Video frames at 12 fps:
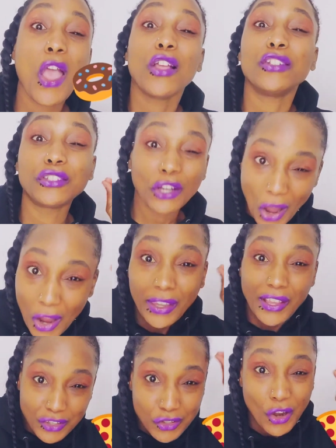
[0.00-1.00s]
Junk
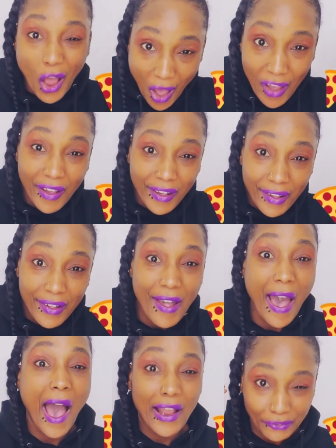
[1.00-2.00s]
is junk
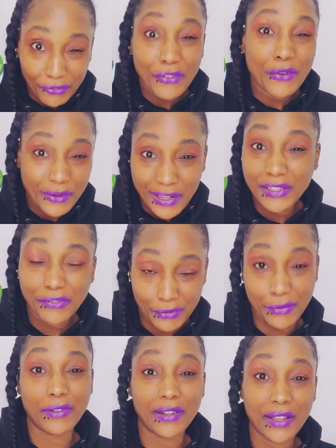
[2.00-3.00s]
and food is
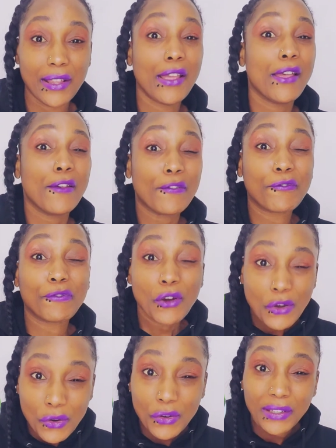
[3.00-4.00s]
food.
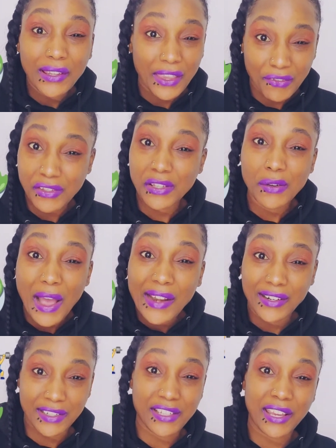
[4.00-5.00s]
Food gives you
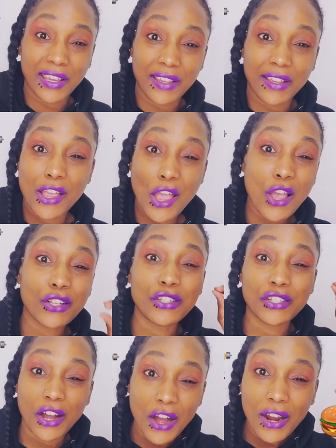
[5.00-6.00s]
energy.
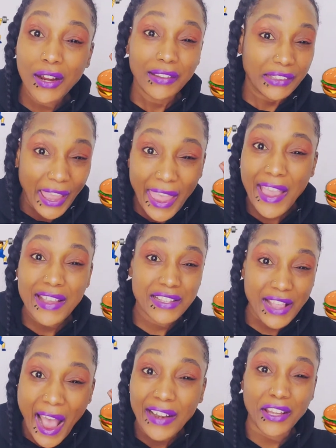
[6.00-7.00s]
Junk takes
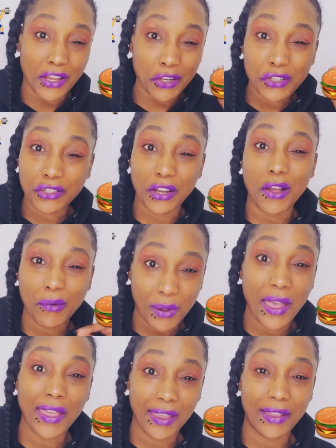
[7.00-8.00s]
that ish
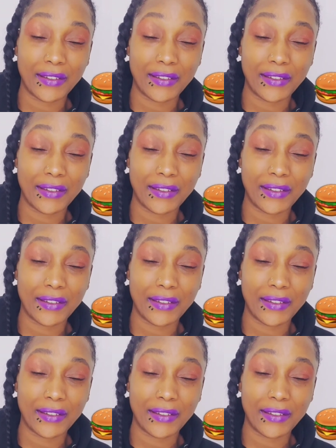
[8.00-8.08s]
away.